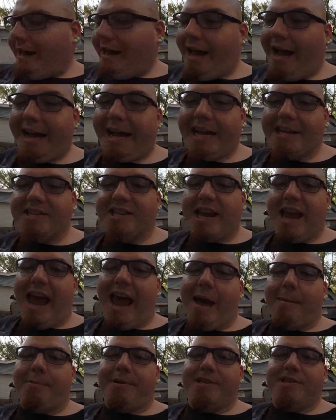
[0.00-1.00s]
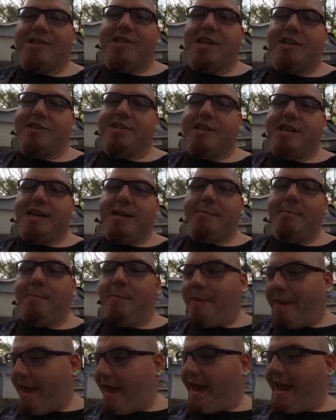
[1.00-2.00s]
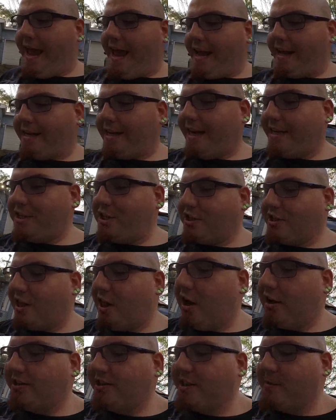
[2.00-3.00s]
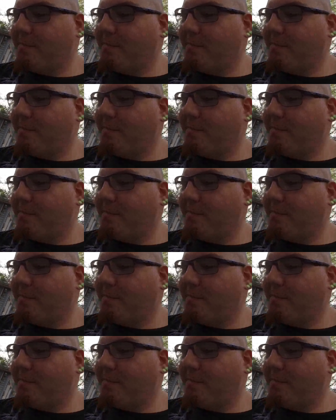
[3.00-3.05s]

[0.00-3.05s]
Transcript: I guess it happens, doesn't it? And I just lost